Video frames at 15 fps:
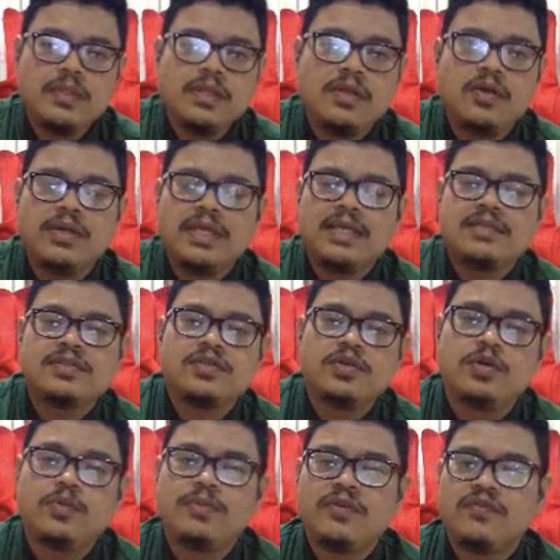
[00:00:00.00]
Okay,
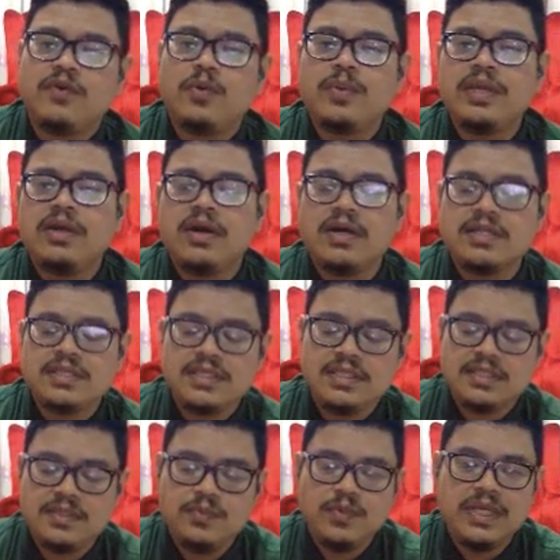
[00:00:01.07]
so before we get
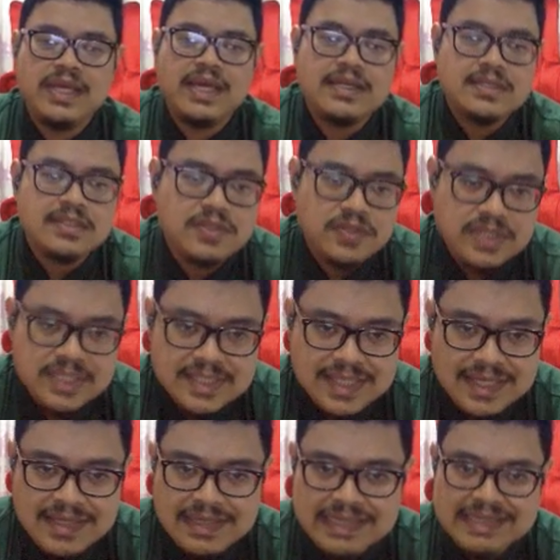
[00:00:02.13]
into the
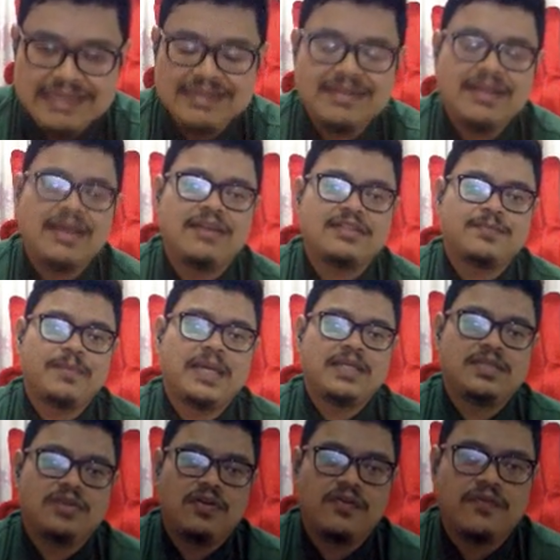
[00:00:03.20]
technical aspect
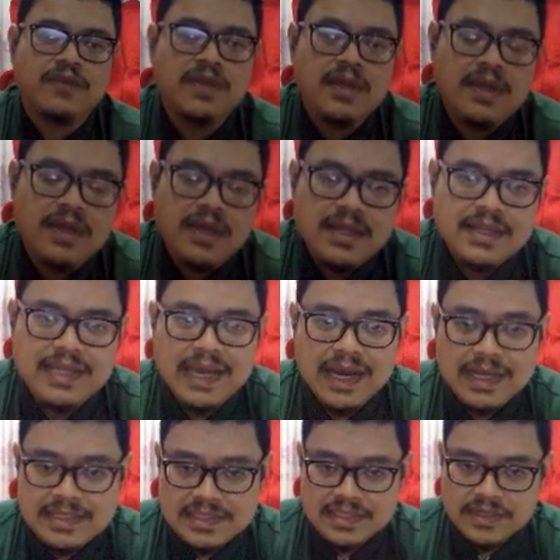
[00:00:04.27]
of the
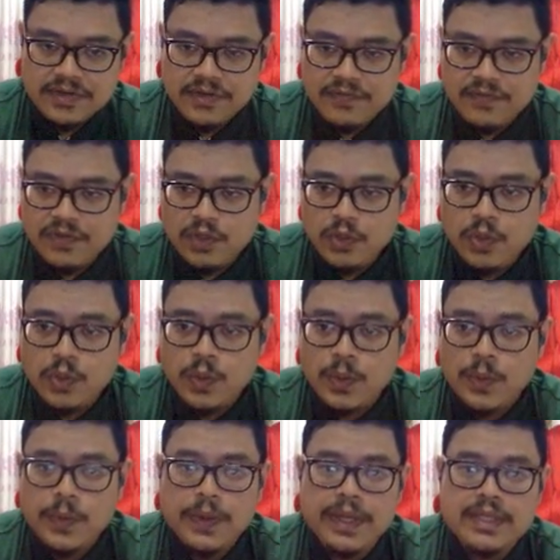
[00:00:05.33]
article review,
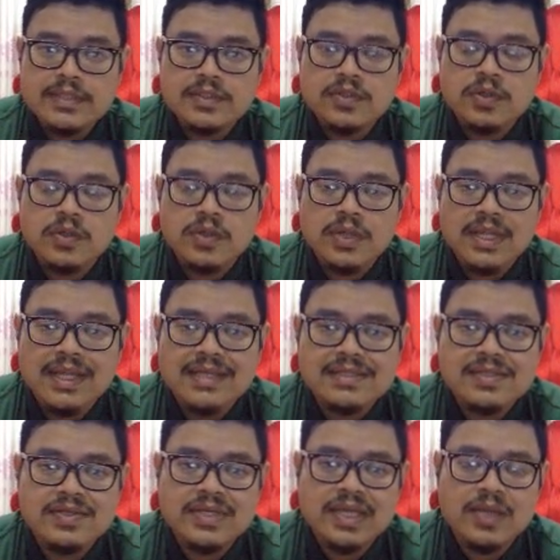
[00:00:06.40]
right? So let's
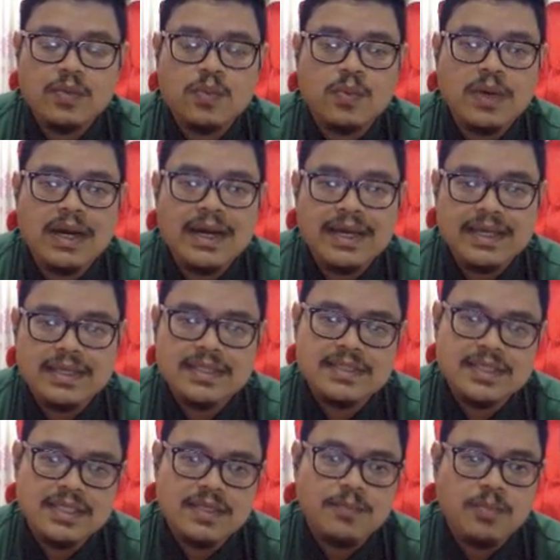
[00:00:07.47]
look at why is
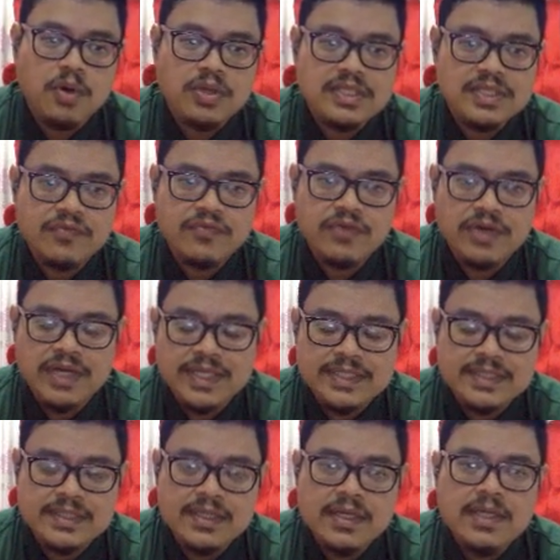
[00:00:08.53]
it important for
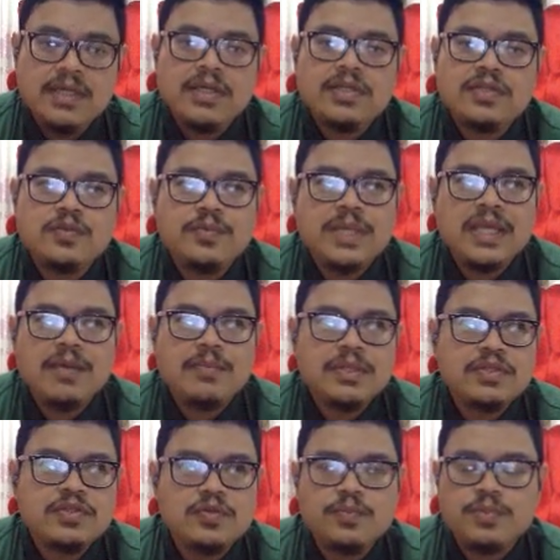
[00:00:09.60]
us to be able
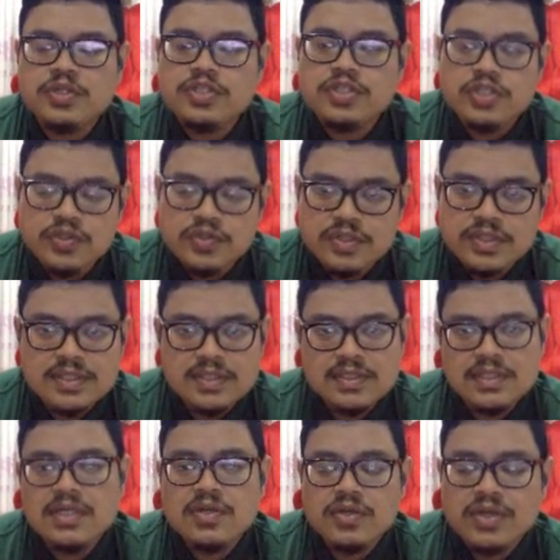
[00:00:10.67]
to produce
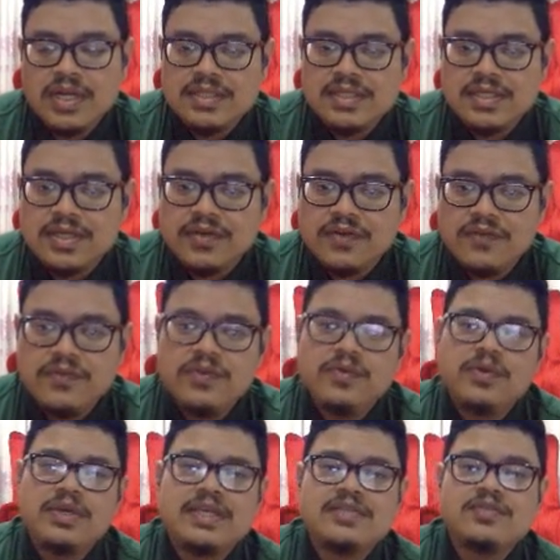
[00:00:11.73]
a good article review.
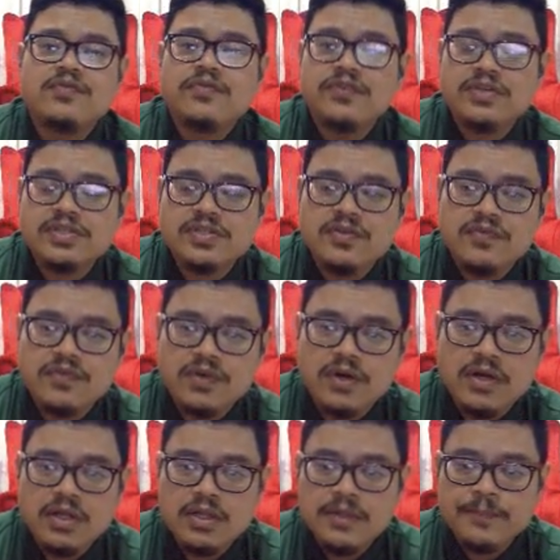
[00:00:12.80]
Okay, so first of
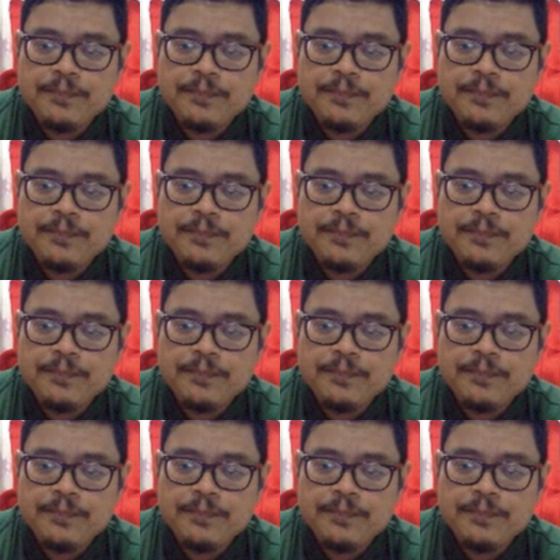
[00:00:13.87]
all,